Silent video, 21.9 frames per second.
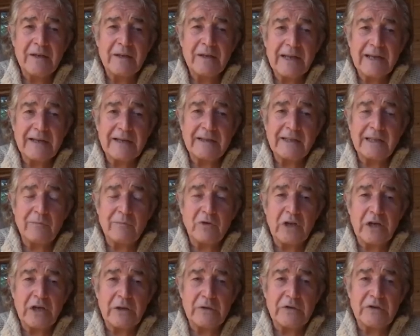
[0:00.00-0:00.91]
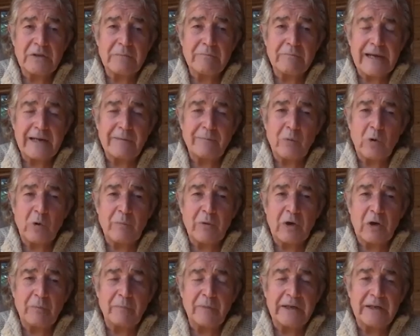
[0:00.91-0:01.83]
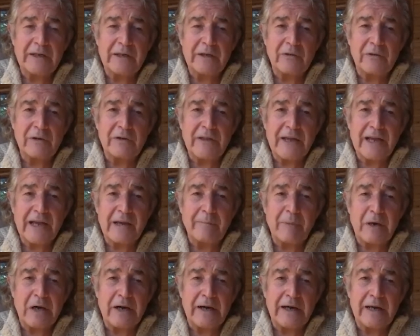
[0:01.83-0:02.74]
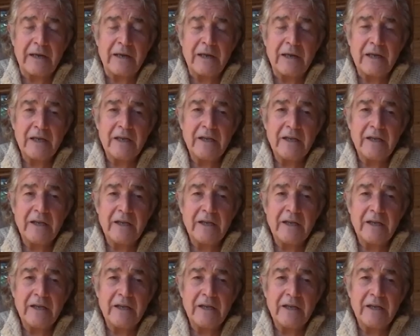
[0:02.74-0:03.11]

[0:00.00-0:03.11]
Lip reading: getting them used and made more popular, and thereby,